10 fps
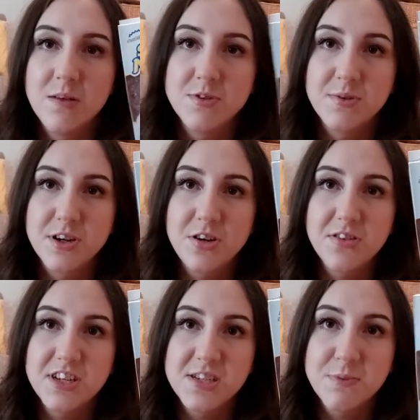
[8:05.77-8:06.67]
So I
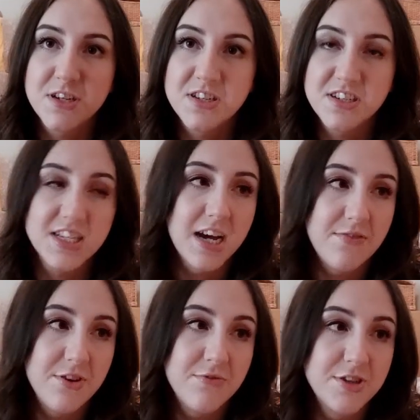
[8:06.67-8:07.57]
got this because I did
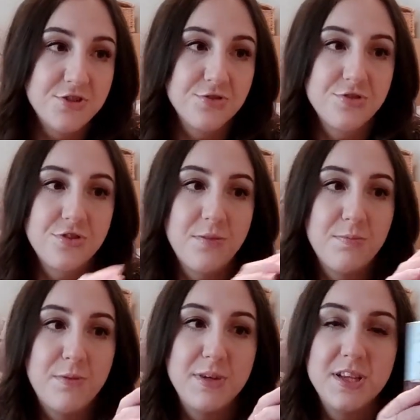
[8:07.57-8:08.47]
have an original Scrub
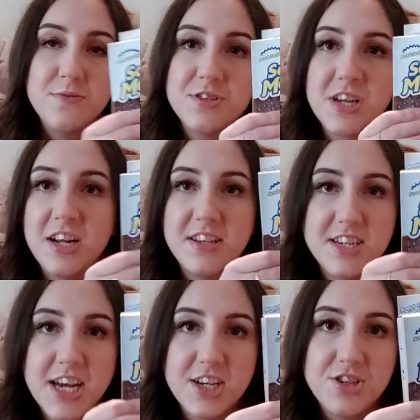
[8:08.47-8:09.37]
Mummy that was like the
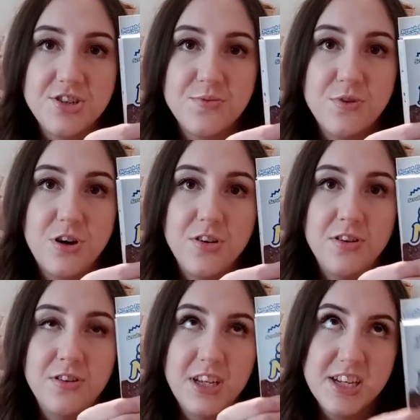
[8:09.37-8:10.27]
textured one.
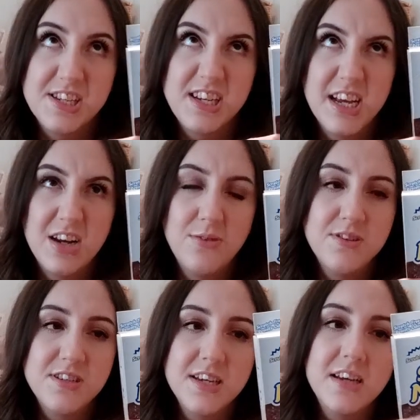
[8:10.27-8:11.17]
I think it's yellow,
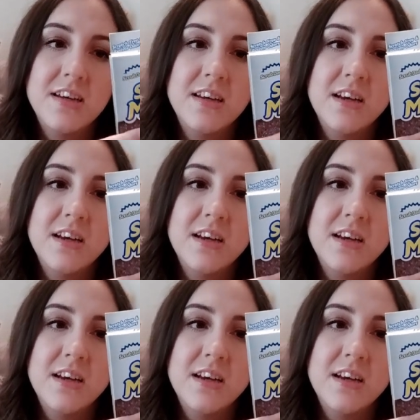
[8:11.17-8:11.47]
is it?